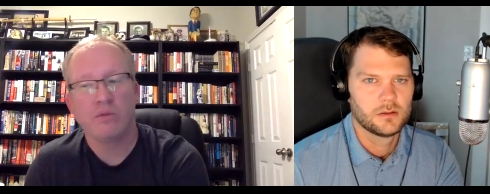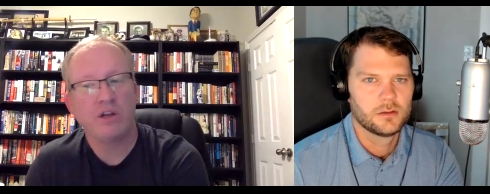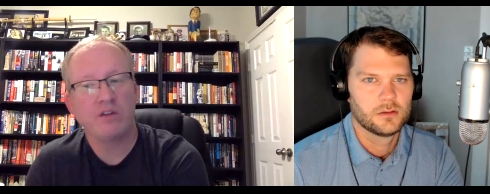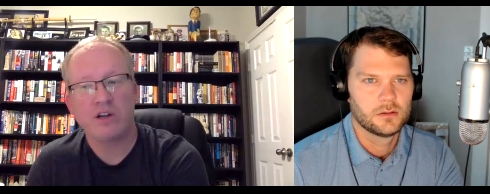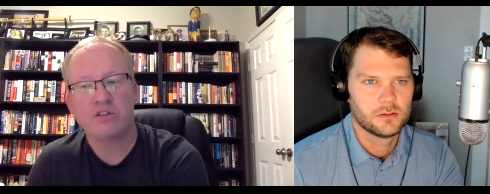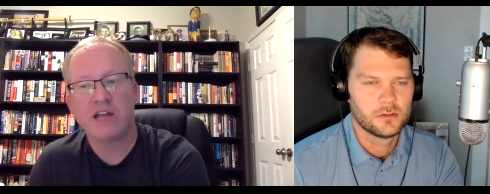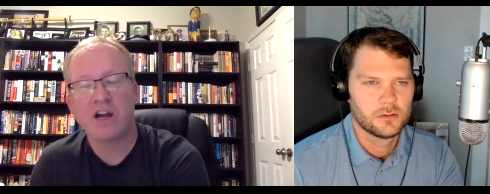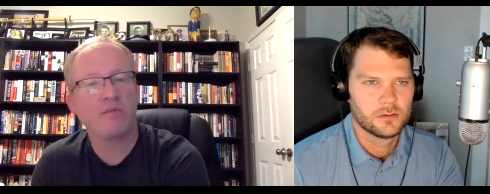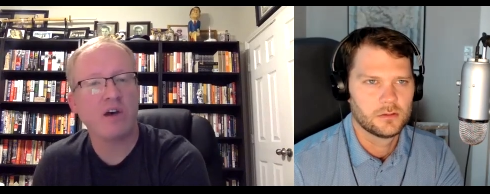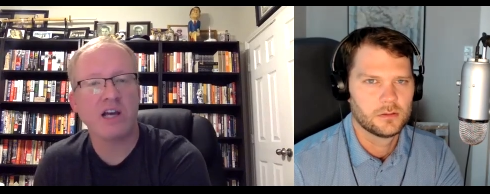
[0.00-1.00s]
Speaker 1: their their
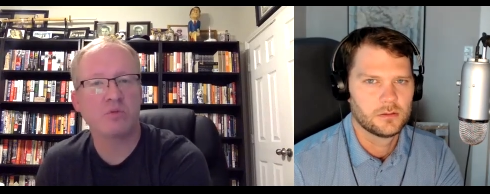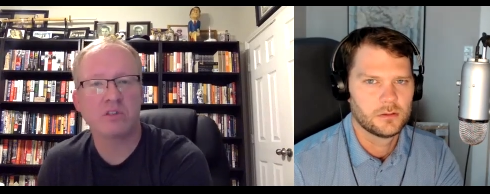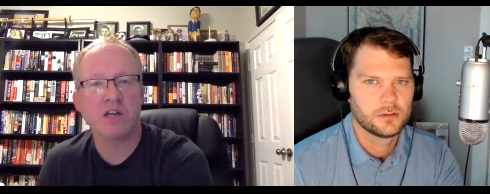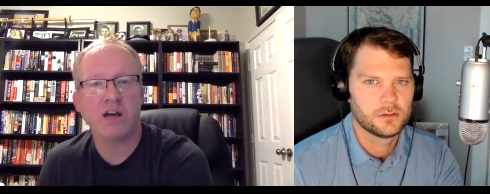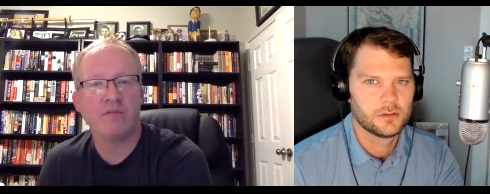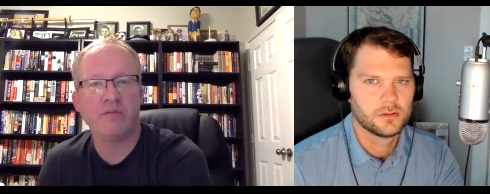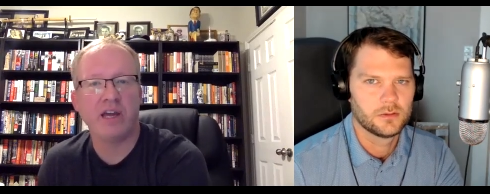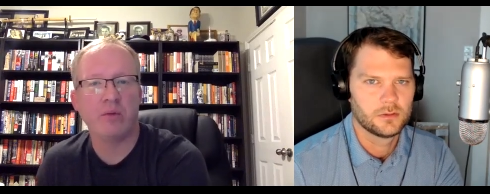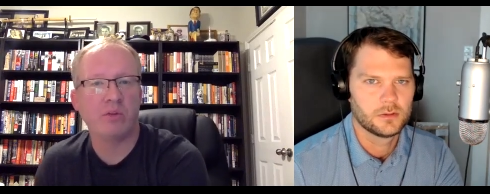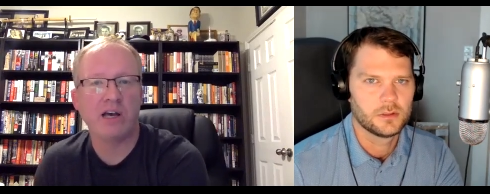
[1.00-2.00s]
sacrifice was not in
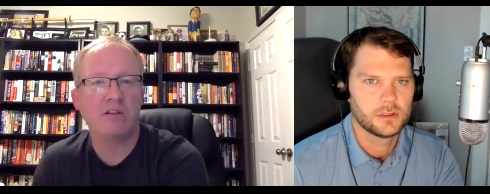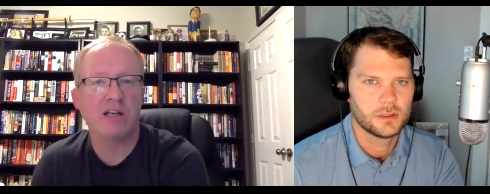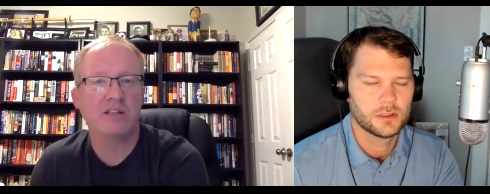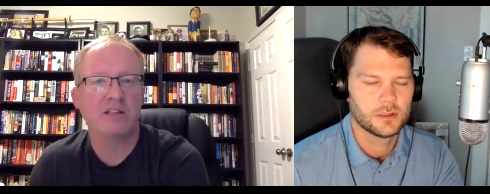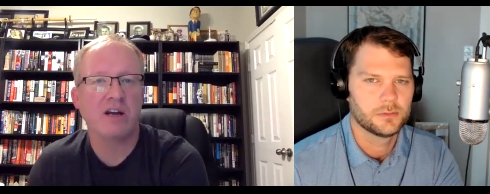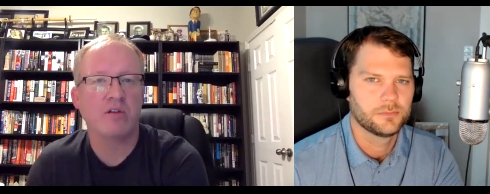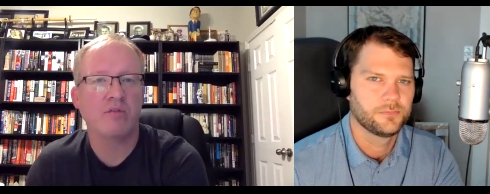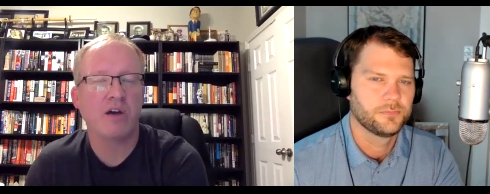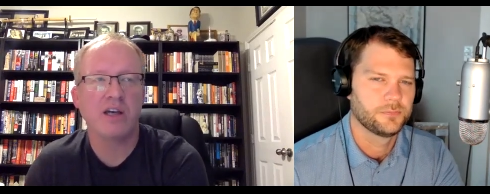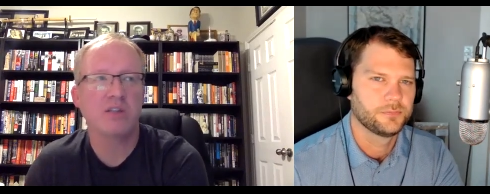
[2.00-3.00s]
vain. Without that mm.
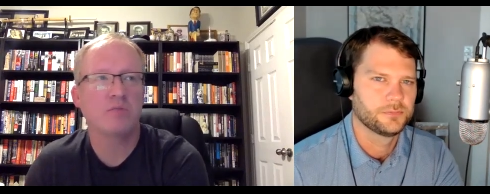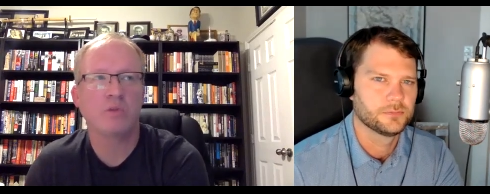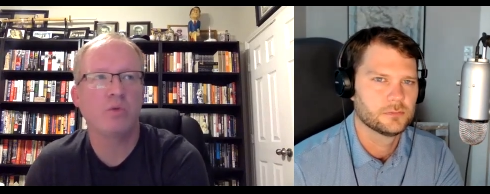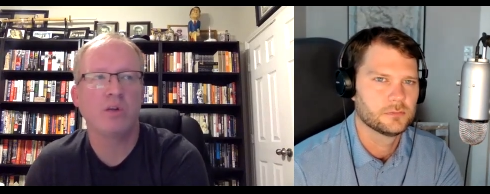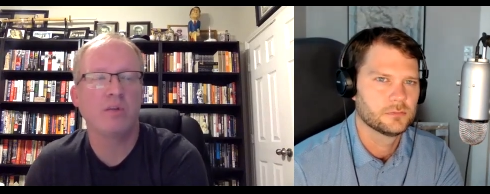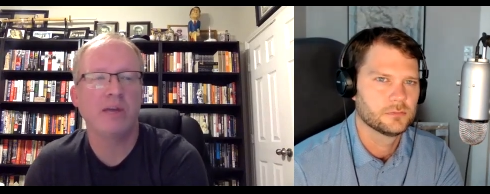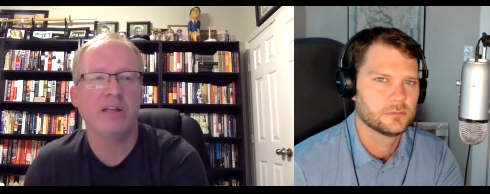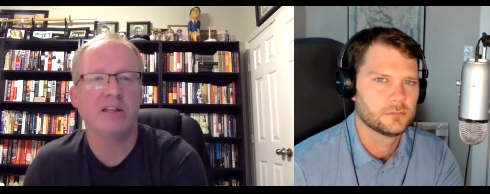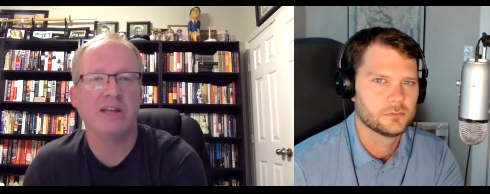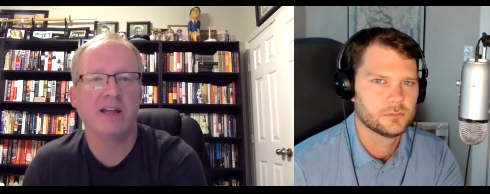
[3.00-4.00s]
sacrifice, we wouldn't have made
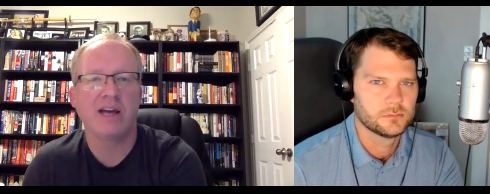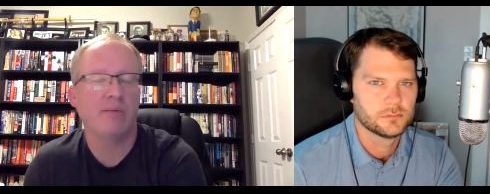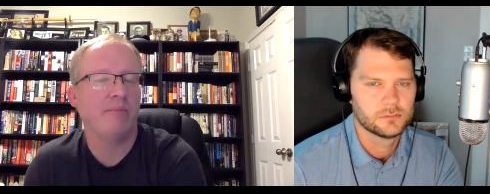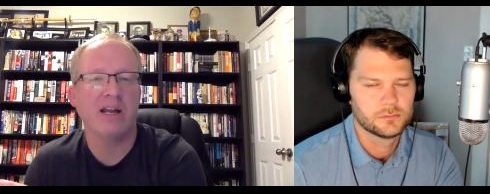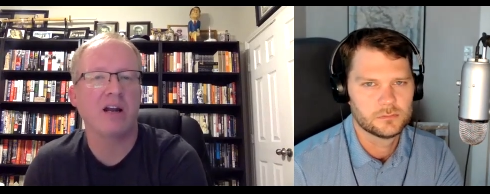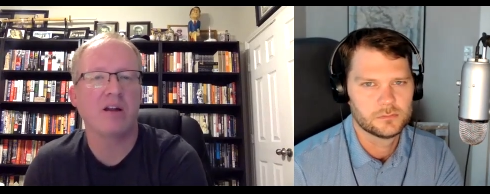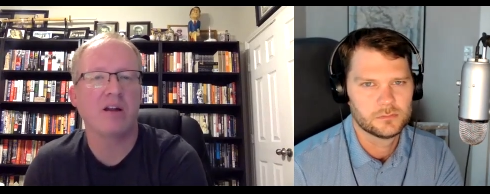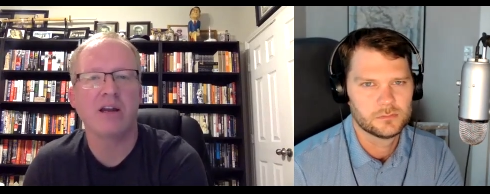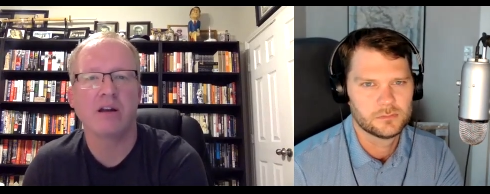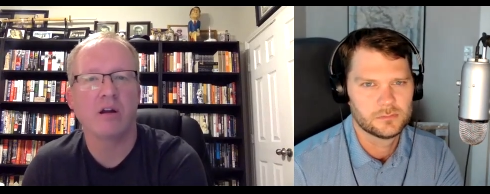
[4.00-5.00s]
the deadline and may not have made
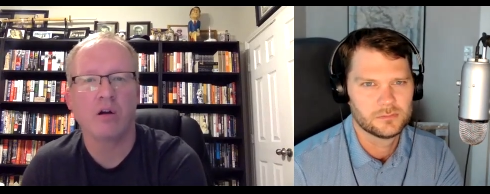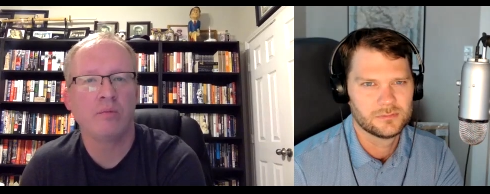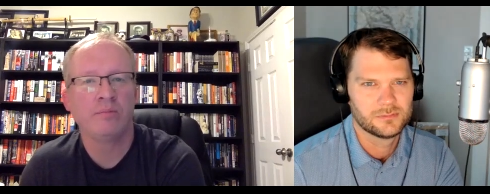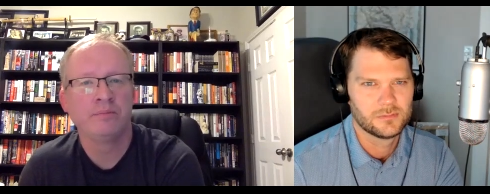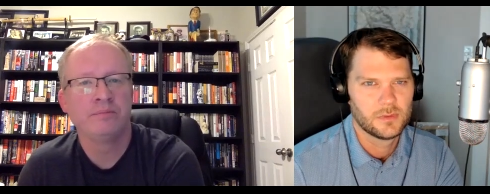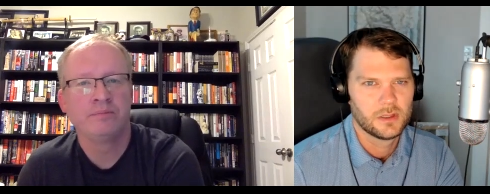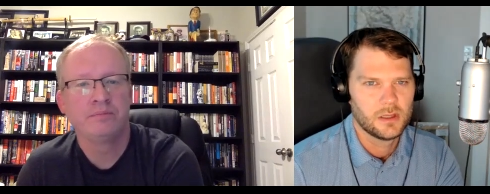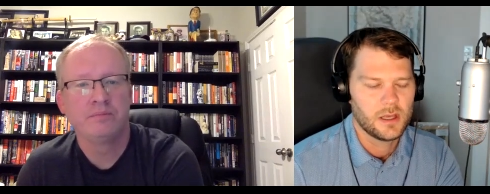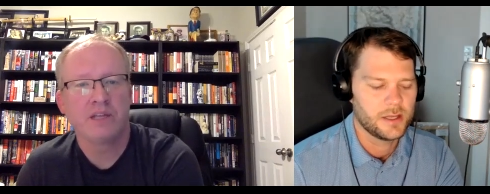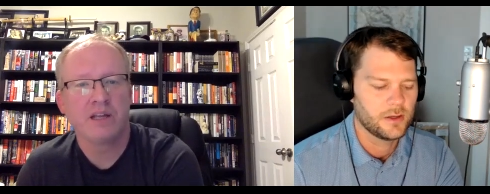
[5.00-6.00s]
it at all.
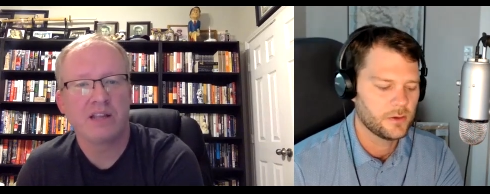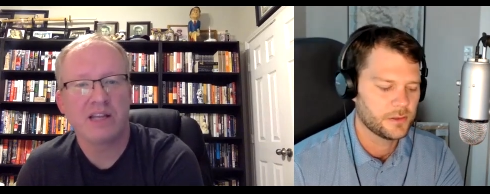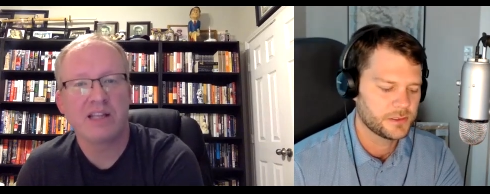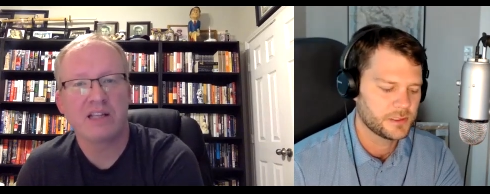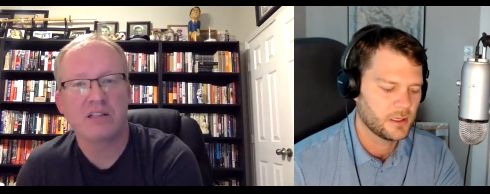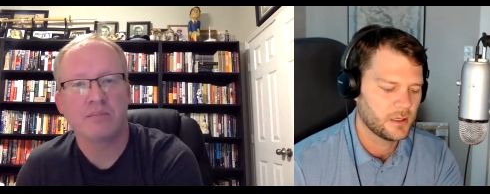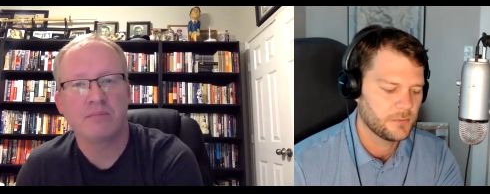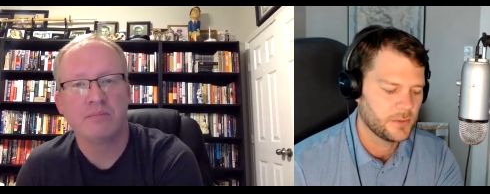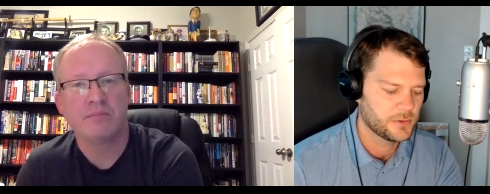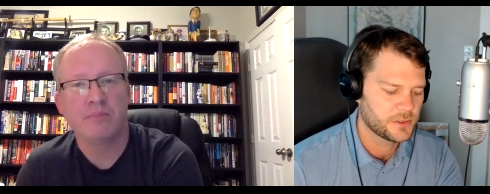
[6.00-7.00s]
Speaker 2: I, noticed
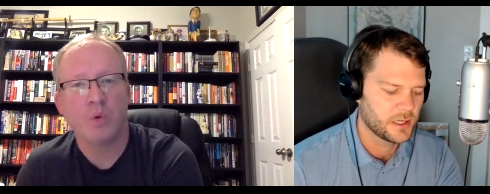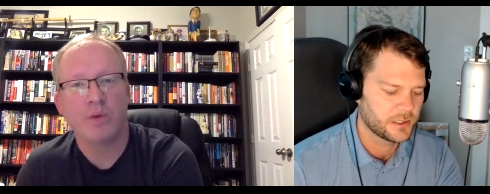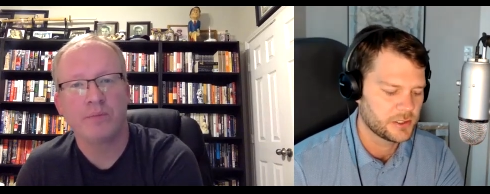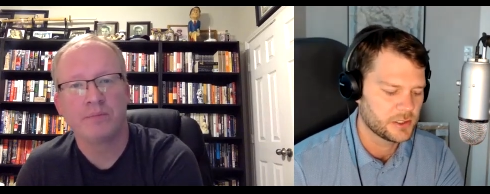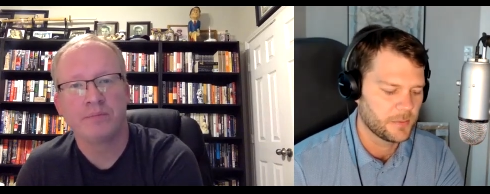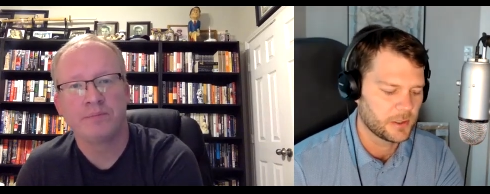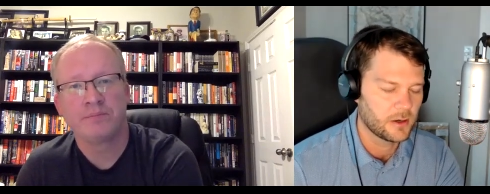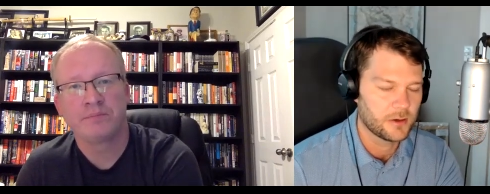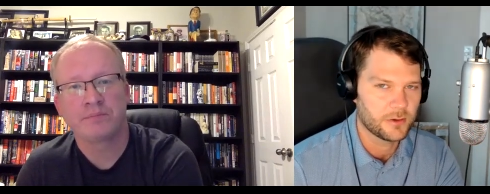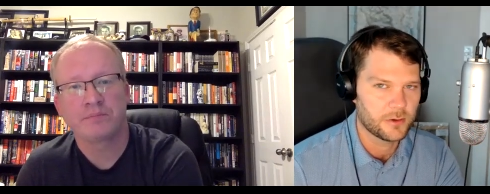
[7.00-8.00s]
um, you snuck a John
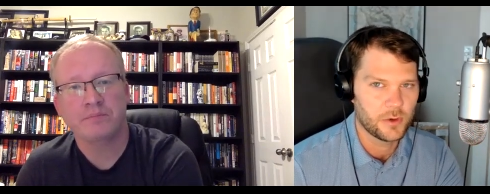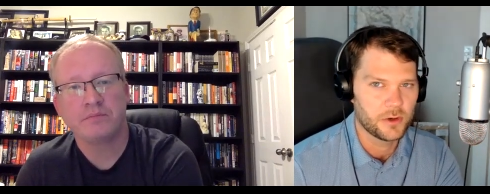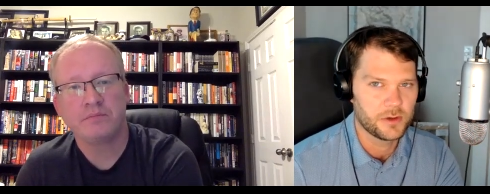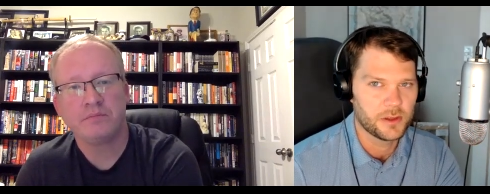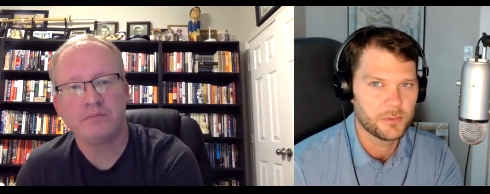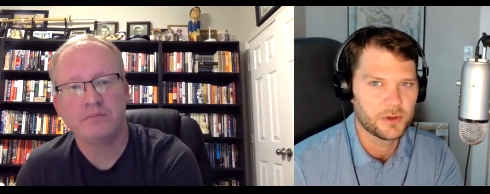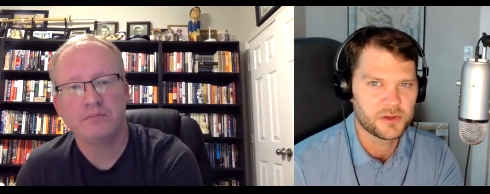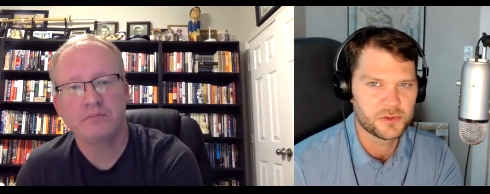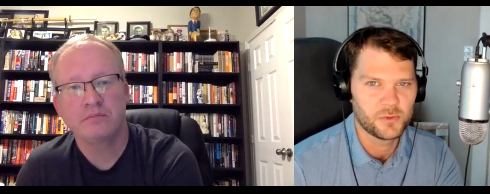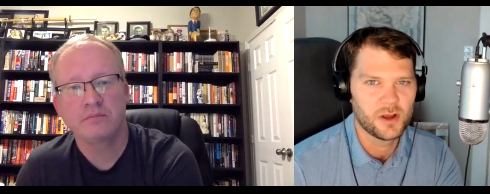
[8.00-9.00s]
MacArthur quote in the
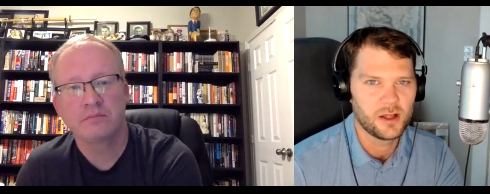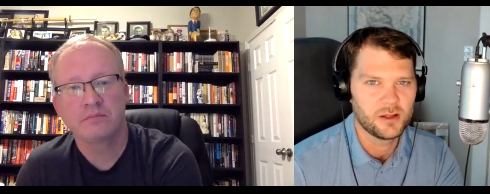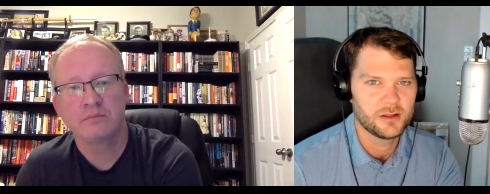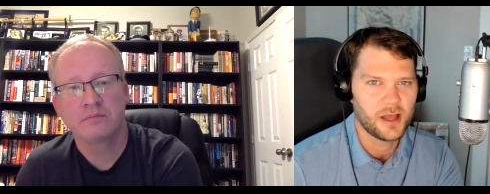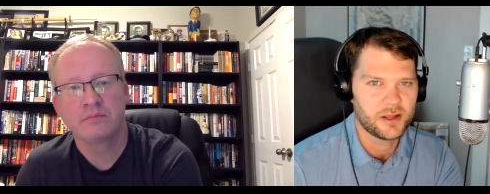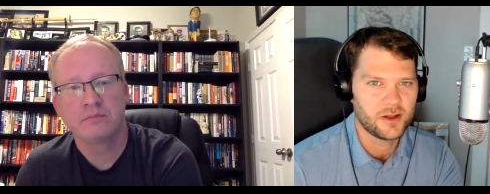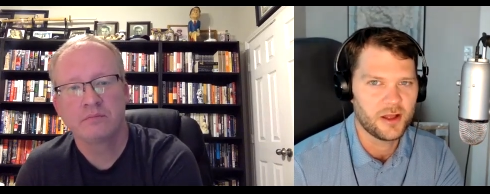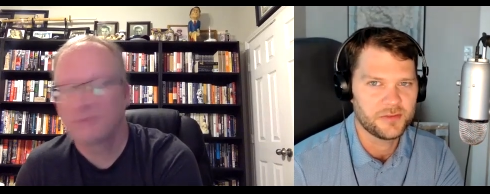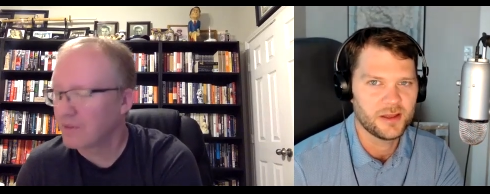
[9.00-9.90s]
book as well. I caught